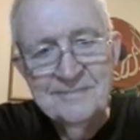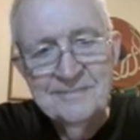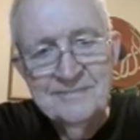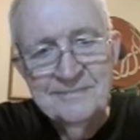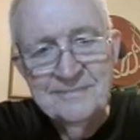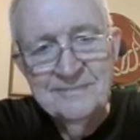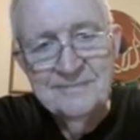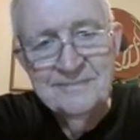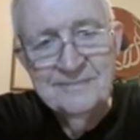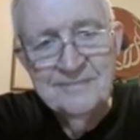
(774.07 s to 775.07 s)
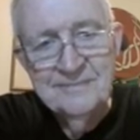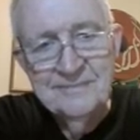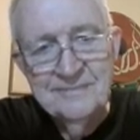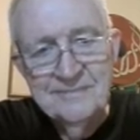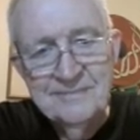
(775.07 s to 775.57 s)

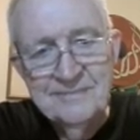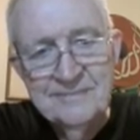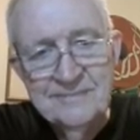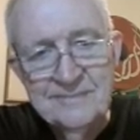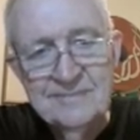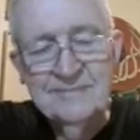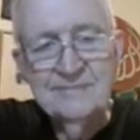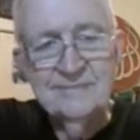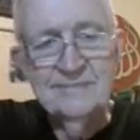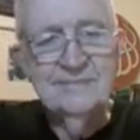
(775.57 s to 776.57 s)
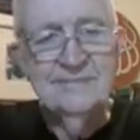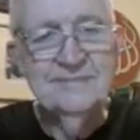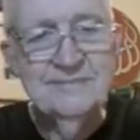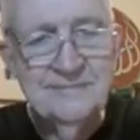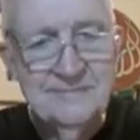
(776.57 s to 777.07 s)

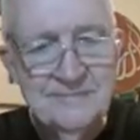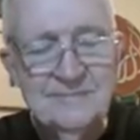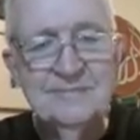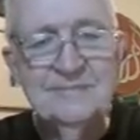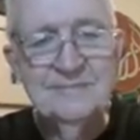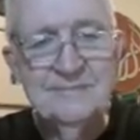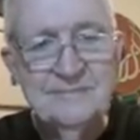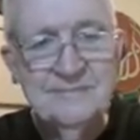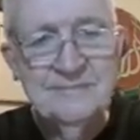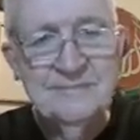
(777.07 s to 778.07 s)
No words are spoken by the person on screen.